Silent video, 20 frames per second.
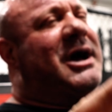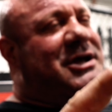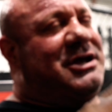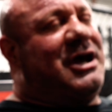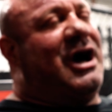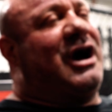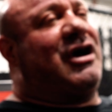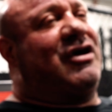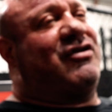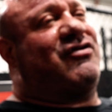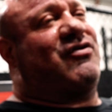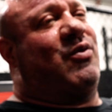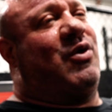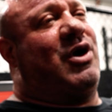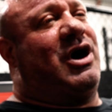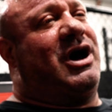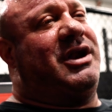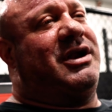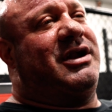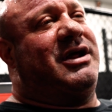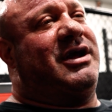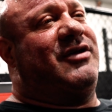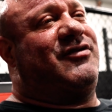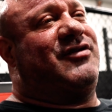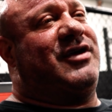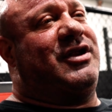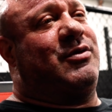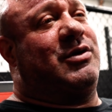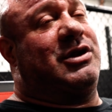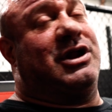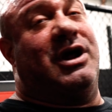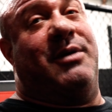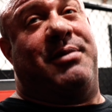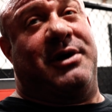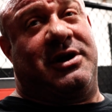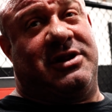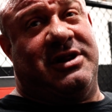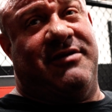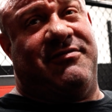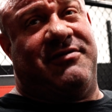youngest one is into
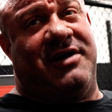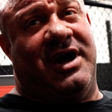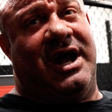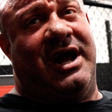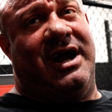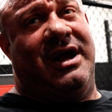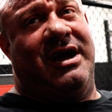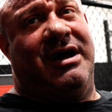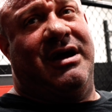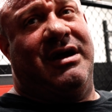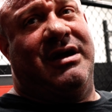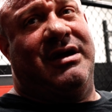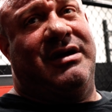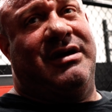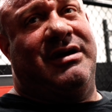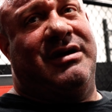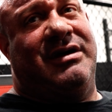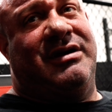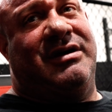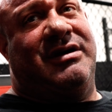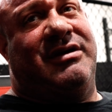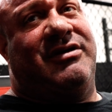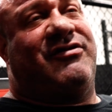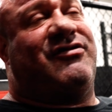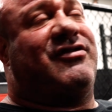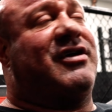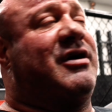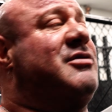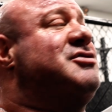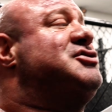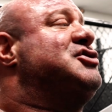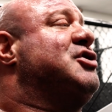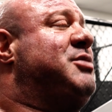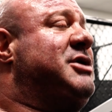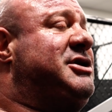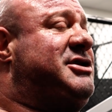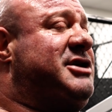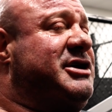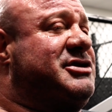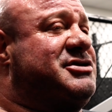Olympic lifting. So she'll
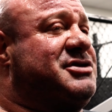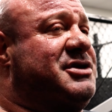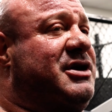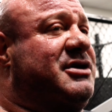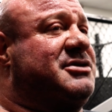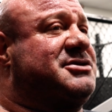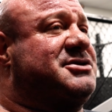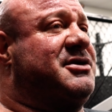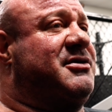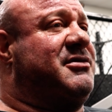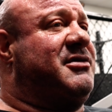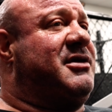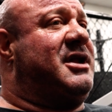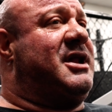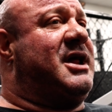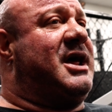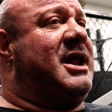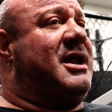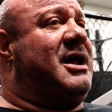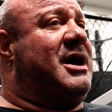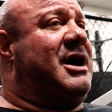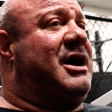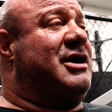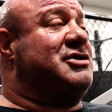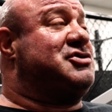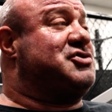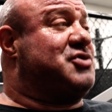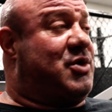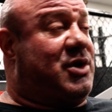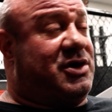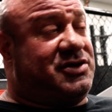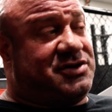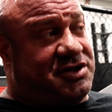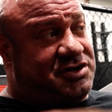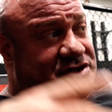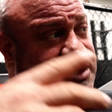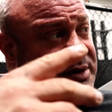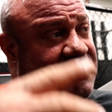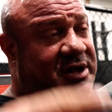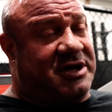be teaching here soon. And then Troy's a
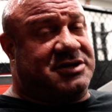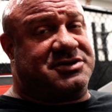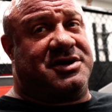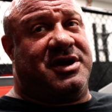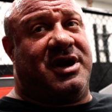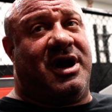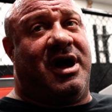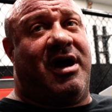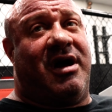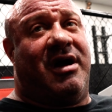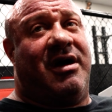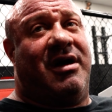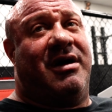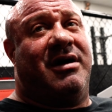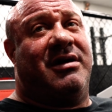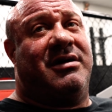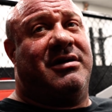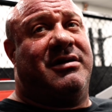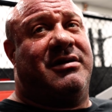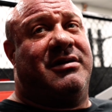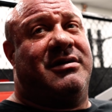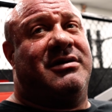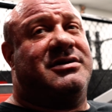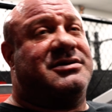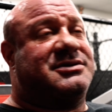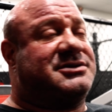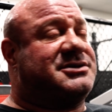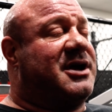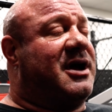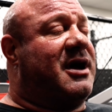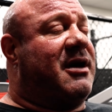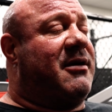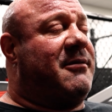gymnast, you know. So